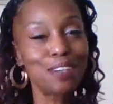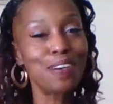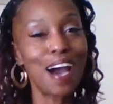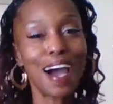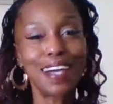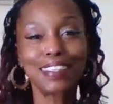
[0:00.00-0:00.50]
You
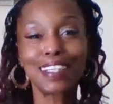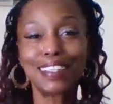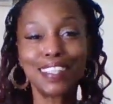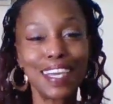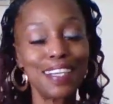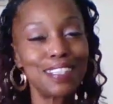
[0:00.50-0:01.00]
guys
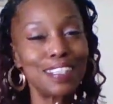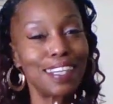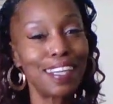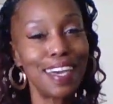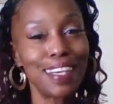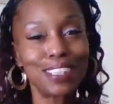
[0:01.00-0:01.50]
continue to
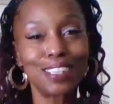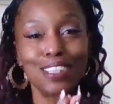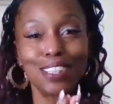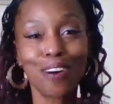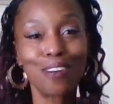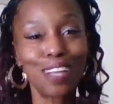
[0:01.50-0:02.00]
let
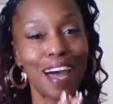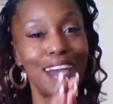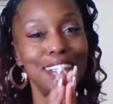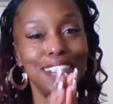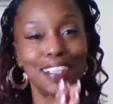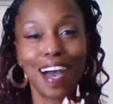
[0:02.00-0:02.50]
your
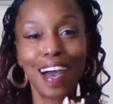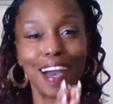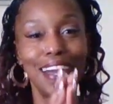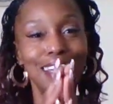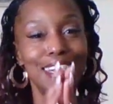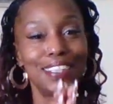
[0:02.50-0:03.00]
light
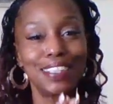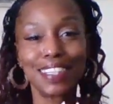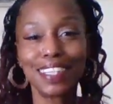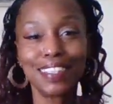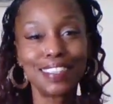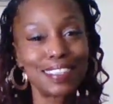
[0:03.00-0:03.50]
shine in
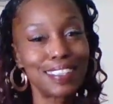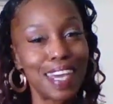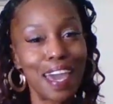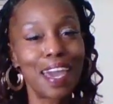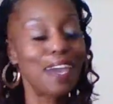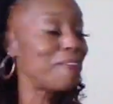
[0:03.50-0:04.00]
Jesus'
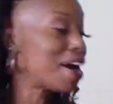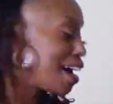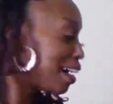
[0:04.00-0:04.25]
name.